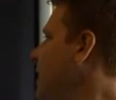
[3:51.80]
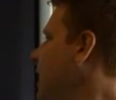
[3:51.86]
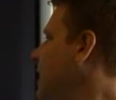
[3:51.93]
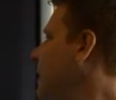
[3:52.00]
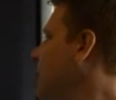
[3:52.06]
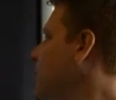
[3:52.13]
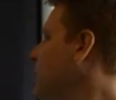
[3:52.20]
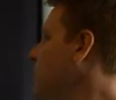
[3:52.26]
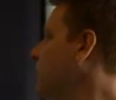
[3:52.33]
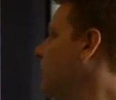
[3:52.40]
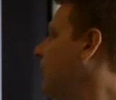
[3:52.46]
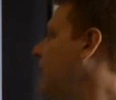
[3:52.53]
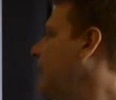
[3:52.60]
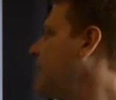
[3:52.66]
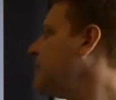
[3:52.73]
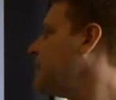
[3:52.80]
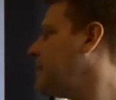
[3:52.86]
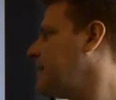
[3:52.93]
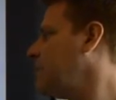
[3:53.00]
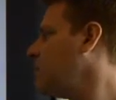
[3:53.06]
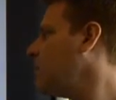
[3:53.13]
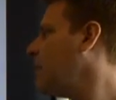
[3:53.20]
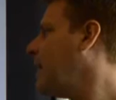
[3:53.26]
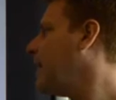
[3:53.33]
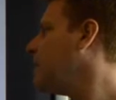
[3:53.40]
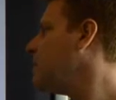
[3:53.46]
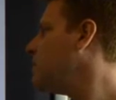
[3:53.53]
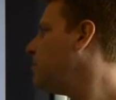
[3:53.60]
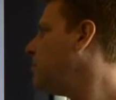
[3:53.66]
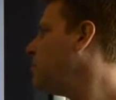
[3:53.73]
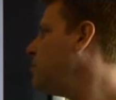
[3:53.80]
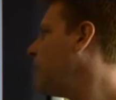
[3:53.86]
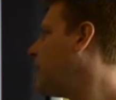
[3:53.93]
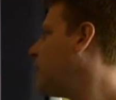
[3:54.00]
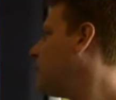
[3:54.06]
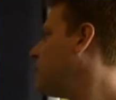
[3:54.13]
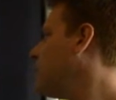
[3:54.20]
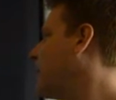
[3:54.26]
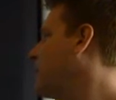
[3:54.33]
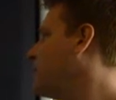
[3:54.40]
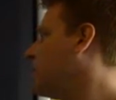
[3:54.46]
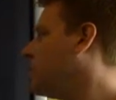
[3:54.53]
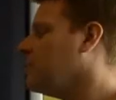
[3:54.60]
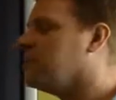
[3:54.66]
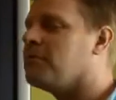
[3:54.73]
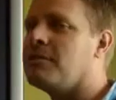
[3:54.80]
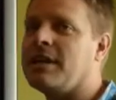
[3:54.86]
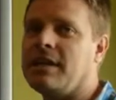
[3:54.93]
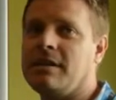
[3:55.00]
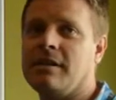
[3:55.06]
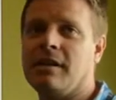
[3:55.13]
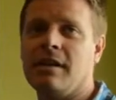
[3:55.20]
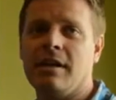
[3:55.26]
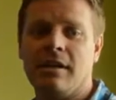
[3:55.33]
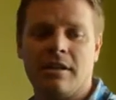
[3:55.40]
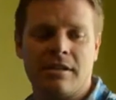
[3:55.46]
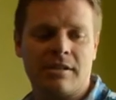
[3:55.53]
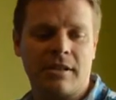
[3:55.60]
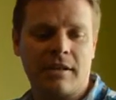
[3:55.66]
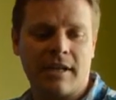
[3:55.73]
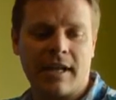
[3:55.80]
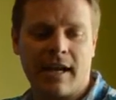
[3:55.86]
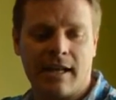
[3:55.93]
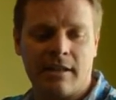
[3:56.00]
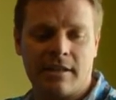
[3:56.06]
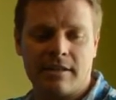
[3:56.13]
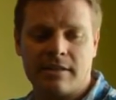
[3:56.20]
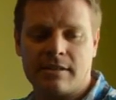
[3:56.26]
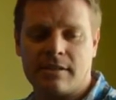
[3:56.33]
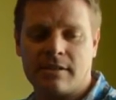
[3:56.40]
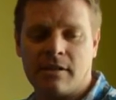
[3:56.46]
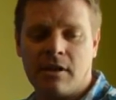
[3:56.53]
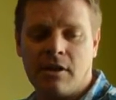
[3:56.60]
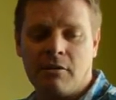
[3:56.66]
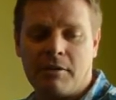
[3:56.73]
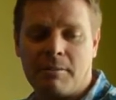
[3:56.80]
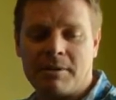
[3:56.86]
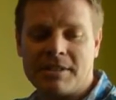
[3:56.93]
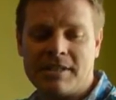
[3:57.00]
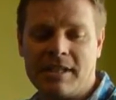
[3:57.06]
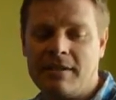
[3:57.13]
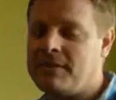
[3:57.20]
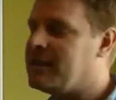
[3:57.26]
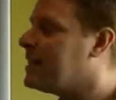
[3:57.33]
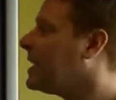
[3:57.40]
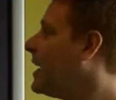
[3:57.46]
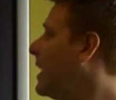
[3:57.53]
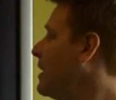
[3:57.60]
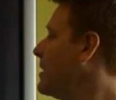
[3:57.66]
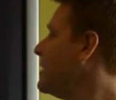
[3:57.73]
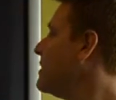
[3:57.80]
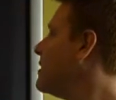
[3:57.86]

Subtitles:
under the blue light it still remains blue, yellow, red, blue, green. So the colours, we're perceiving the colours